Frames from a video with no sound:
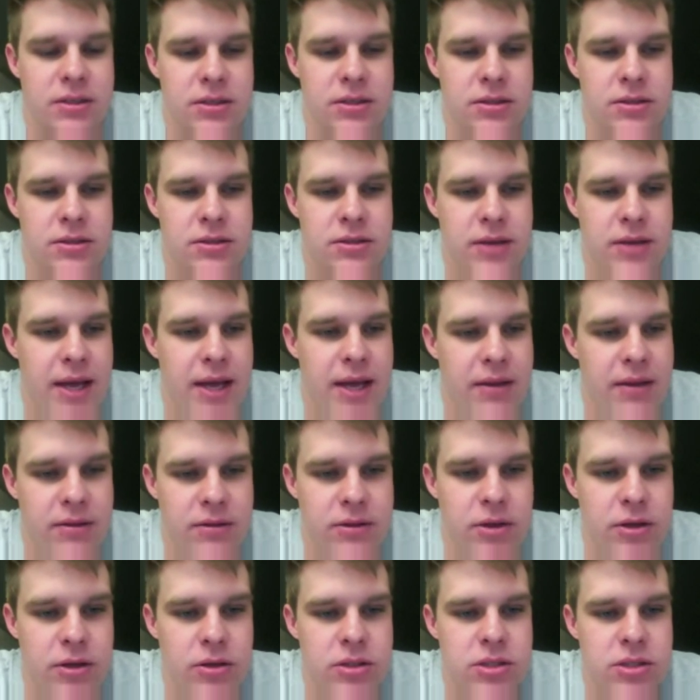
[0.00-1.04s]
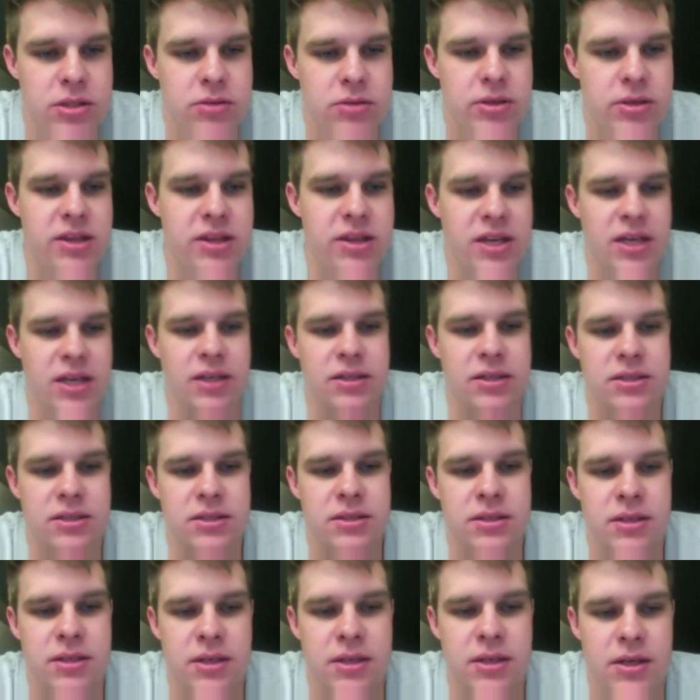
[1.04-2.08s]
Yeah, those 3
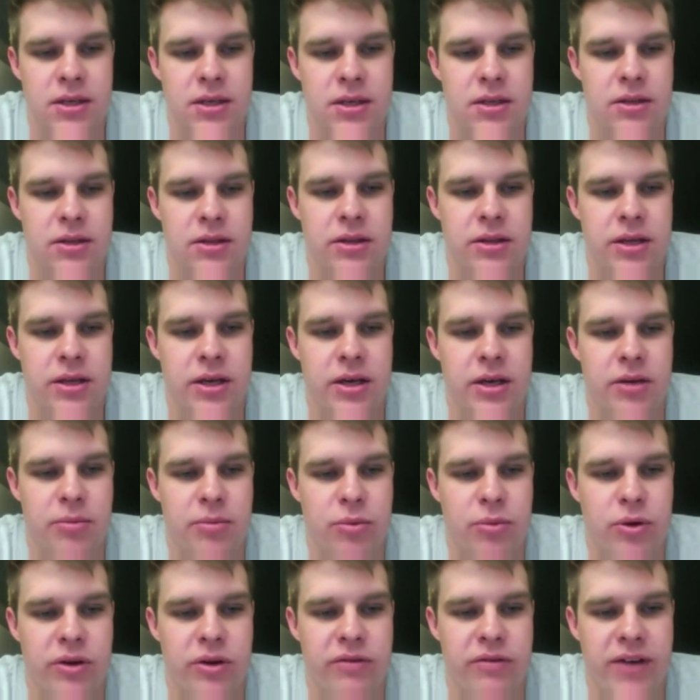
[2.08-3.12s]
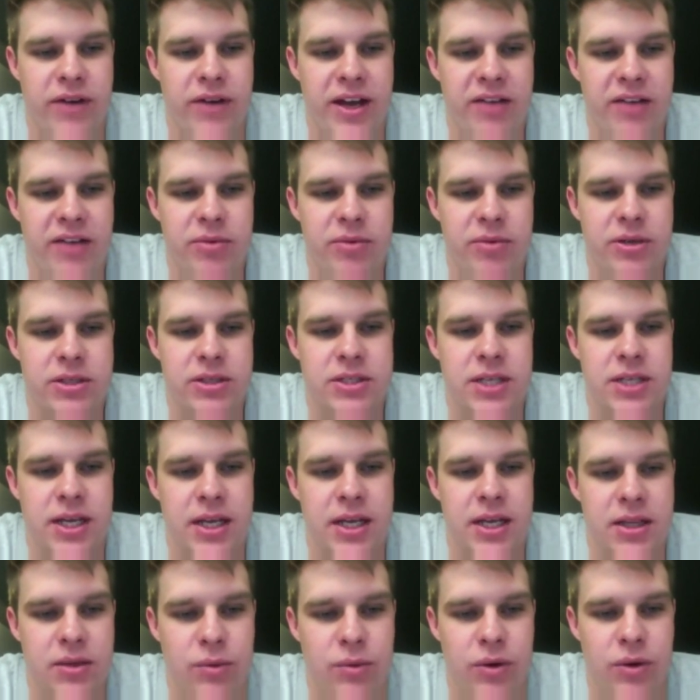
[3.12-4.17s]
things. The
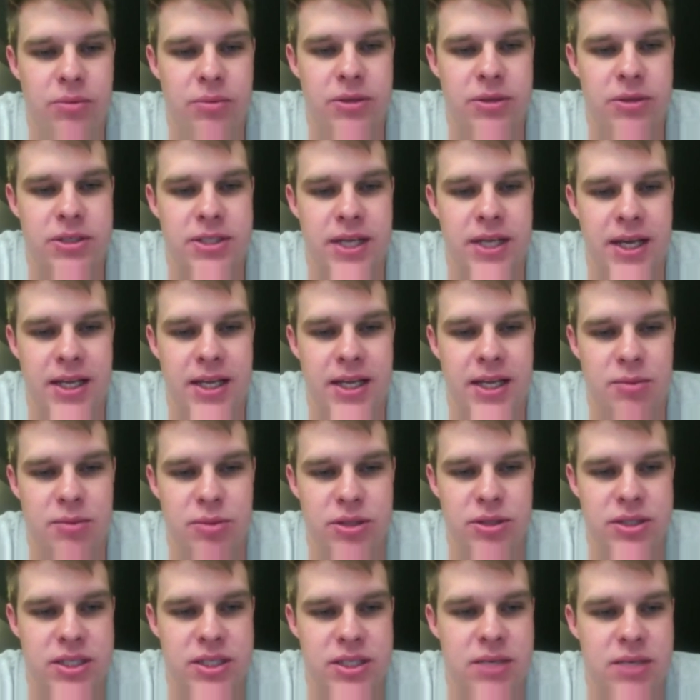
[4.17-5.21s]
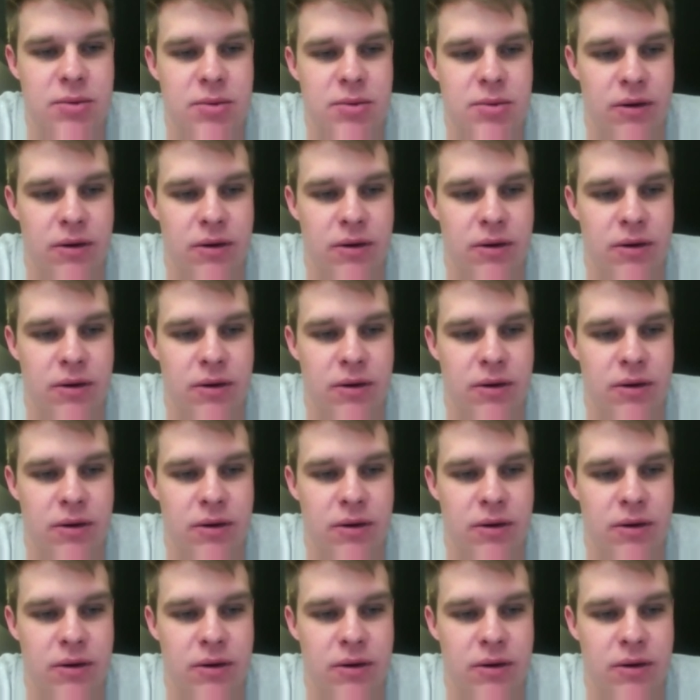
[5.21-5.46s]
0.5%, the 1%, and the placebo.